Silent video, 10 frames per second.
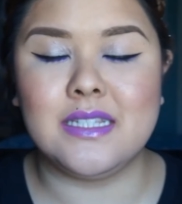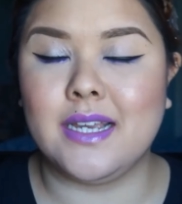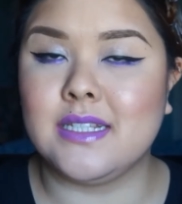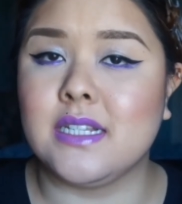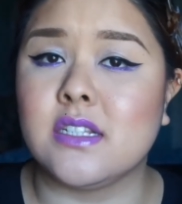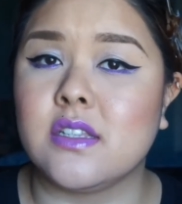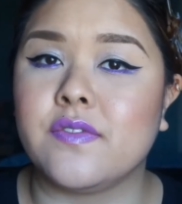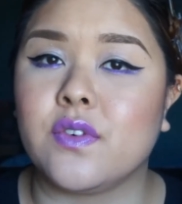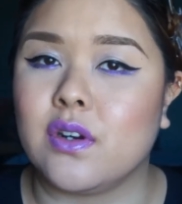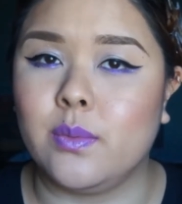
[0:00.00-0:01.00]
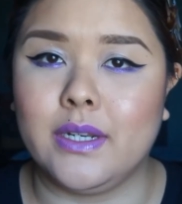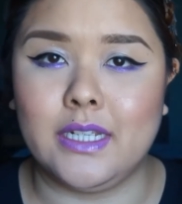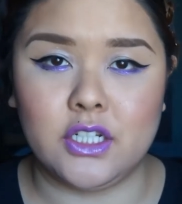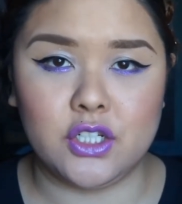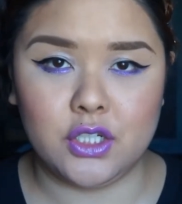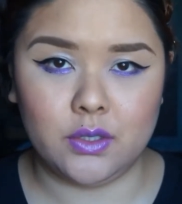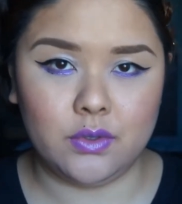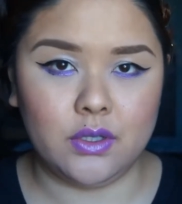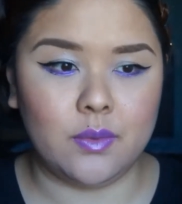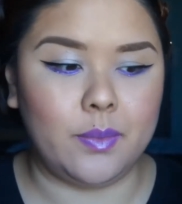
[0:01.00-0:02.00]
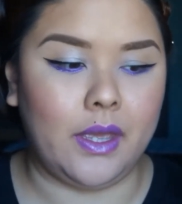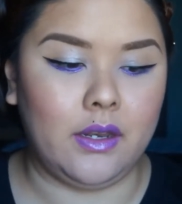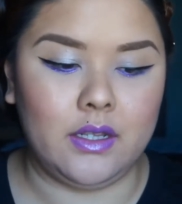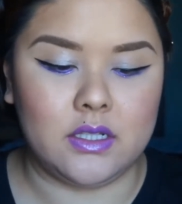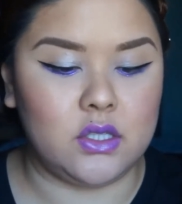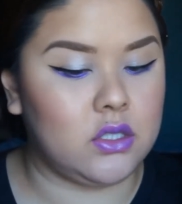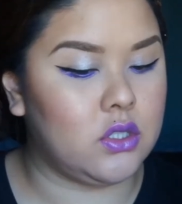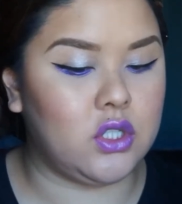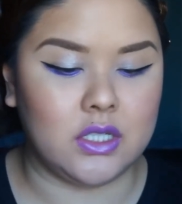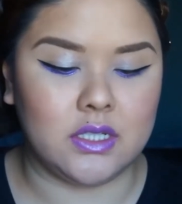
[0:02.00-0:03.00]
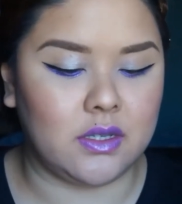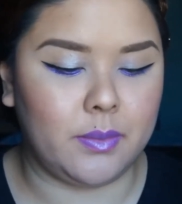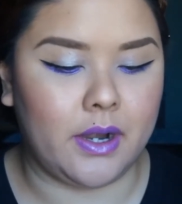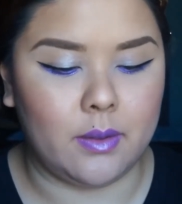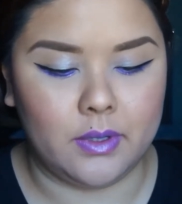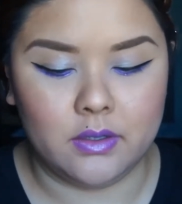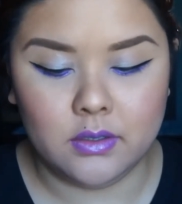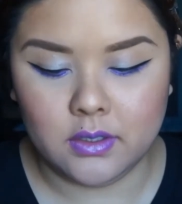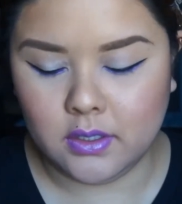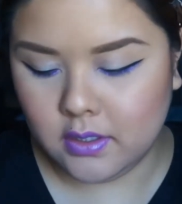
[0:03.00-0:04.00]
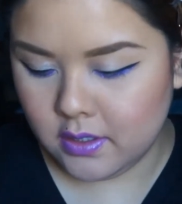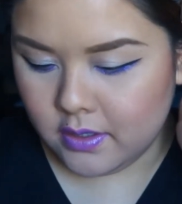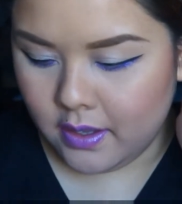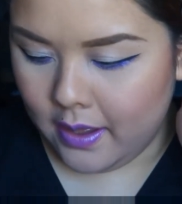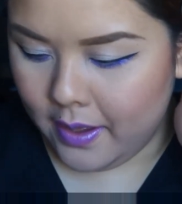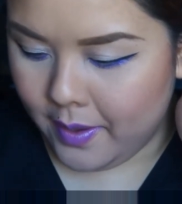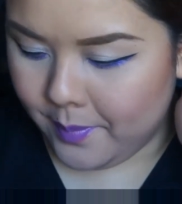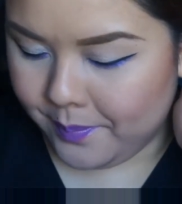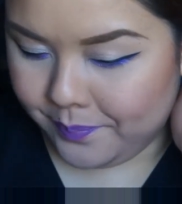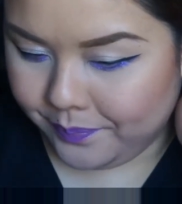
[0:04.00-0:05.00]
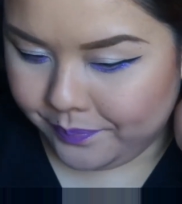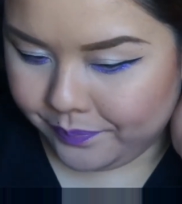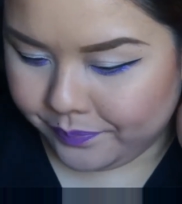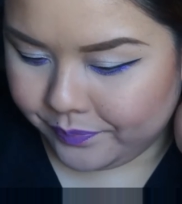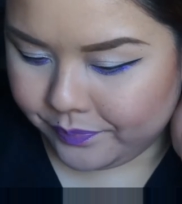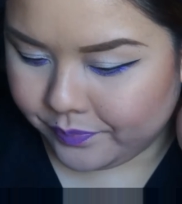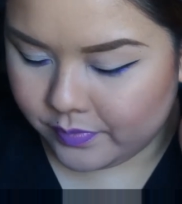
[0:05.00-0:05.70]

intense as the Sephora one I just showed, but it's just as comparable. Other